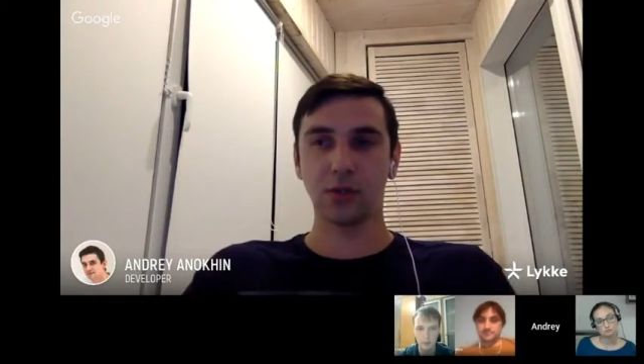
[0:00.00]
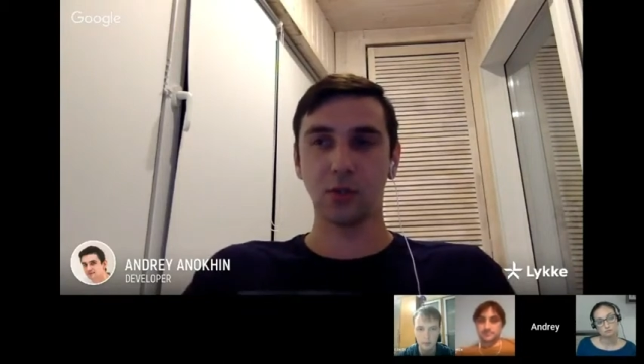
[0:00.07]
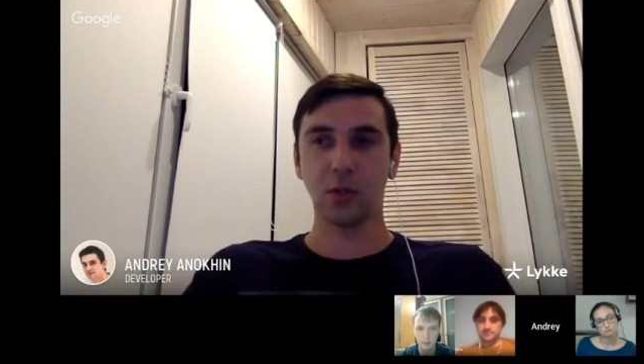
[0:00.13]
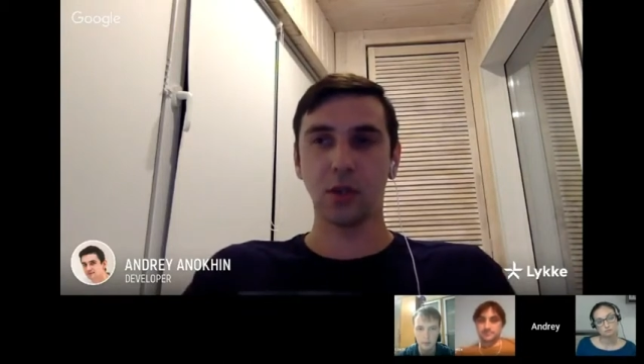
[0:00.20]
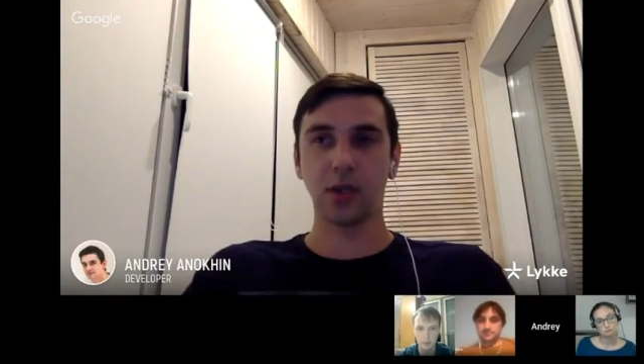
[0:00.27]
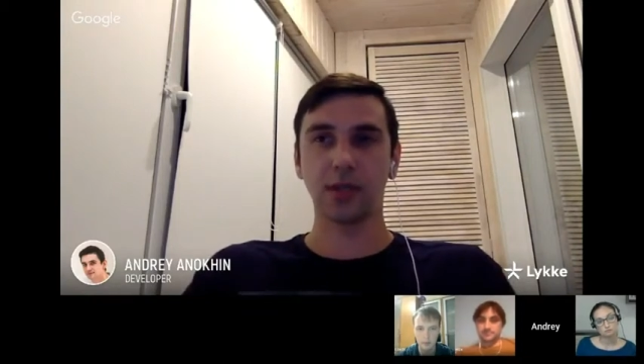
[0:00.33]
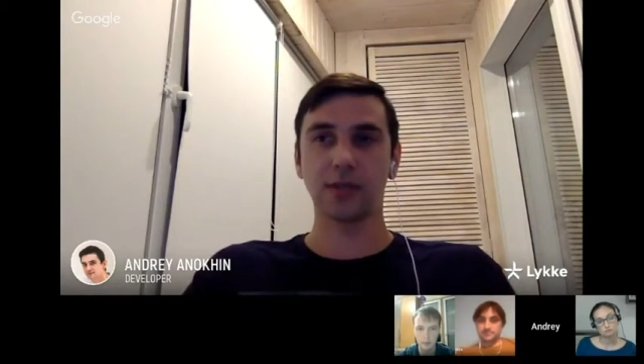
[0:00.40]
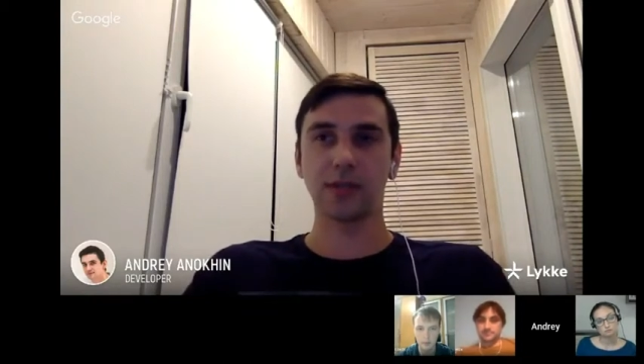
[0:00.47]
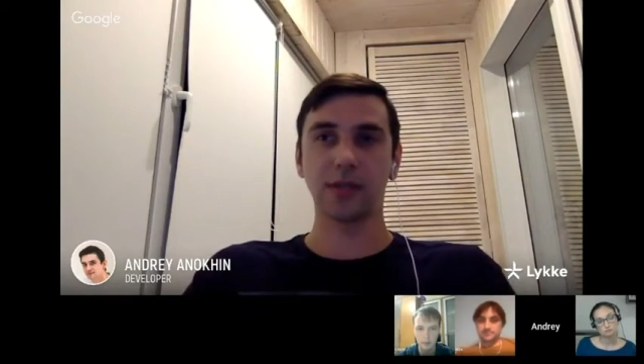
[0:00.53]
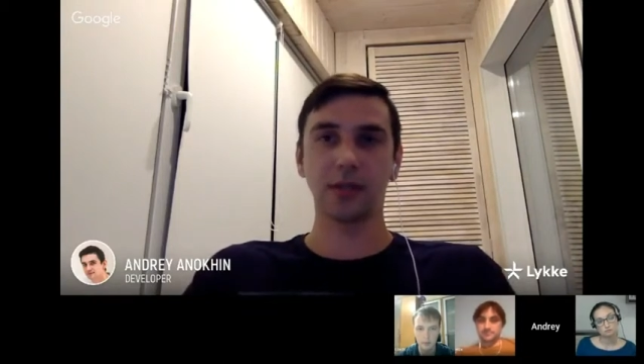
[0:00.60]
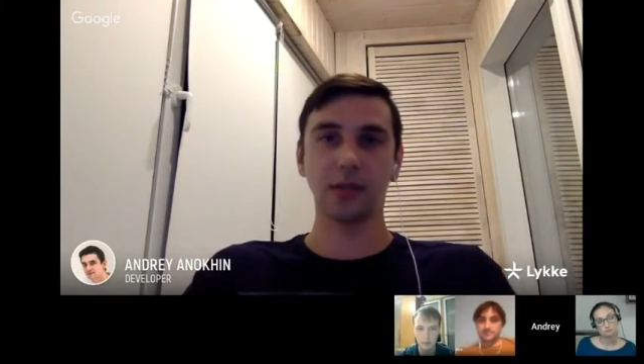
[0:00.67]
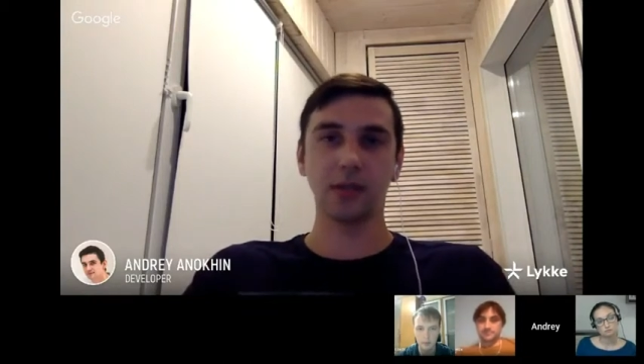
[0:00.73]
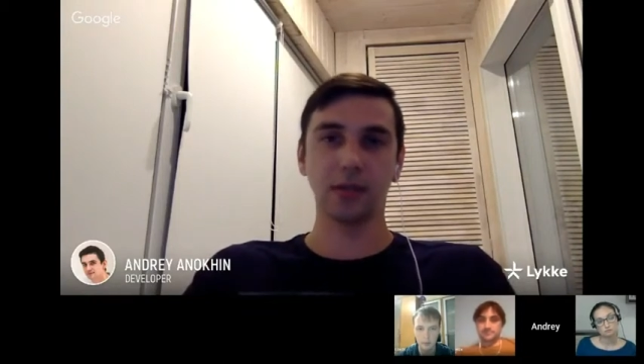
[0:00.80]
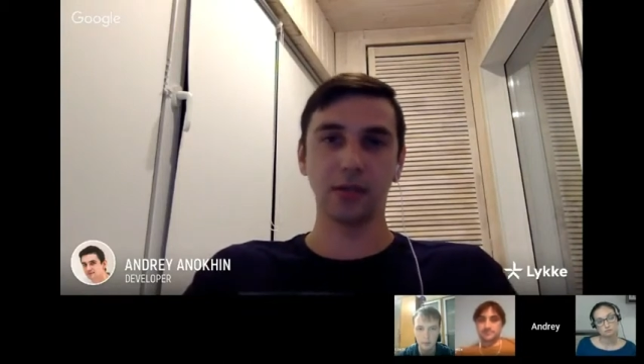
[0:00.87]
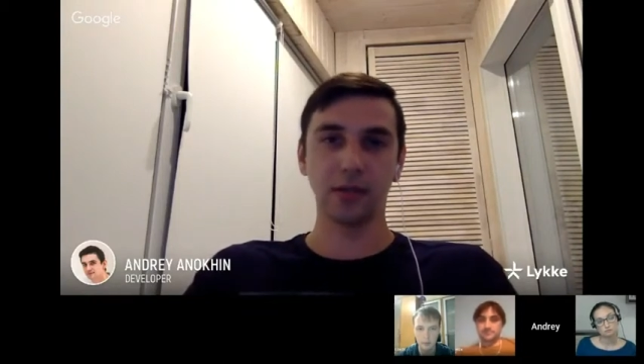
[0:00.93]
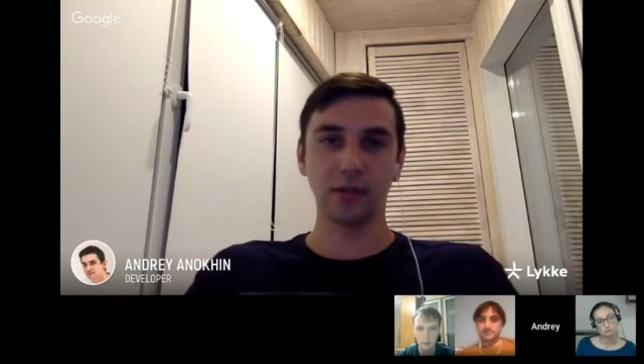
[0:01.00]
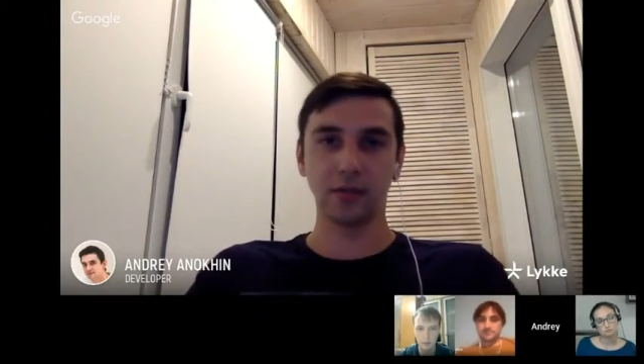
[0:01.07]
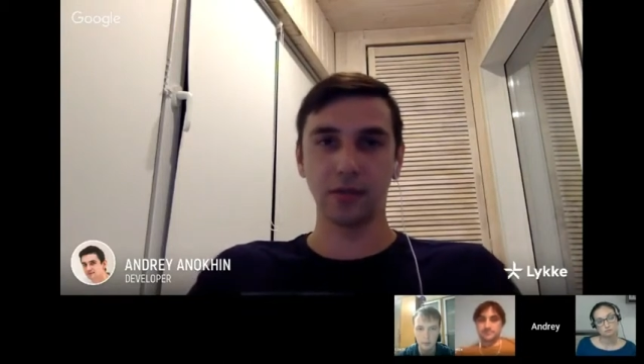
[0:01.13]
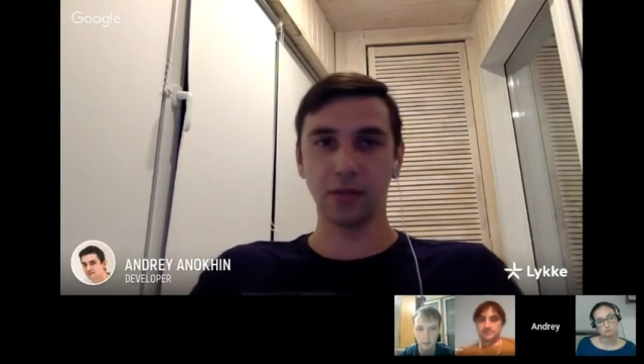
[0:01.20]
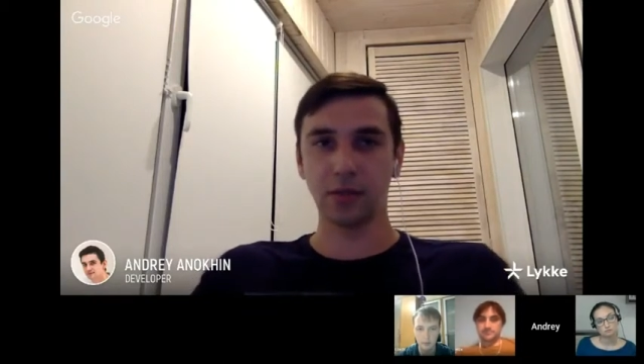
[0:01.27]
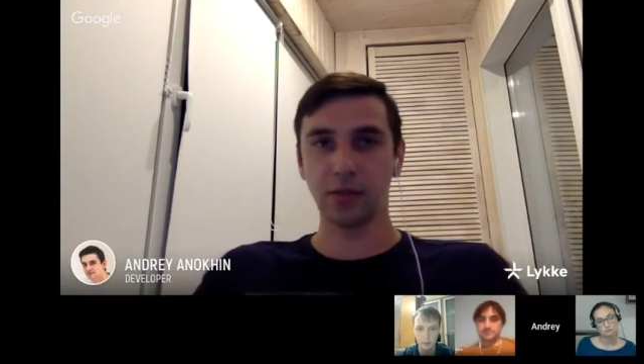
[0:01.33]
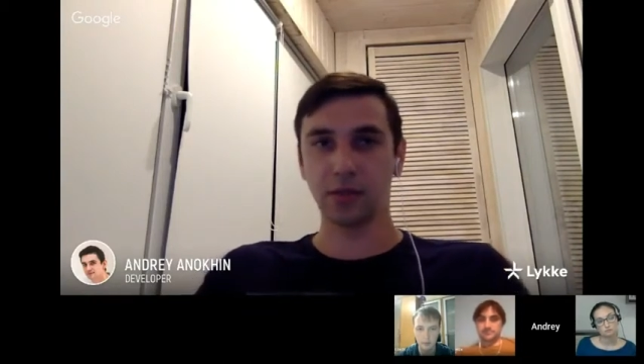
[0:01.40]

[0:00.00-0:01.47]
So we can sell different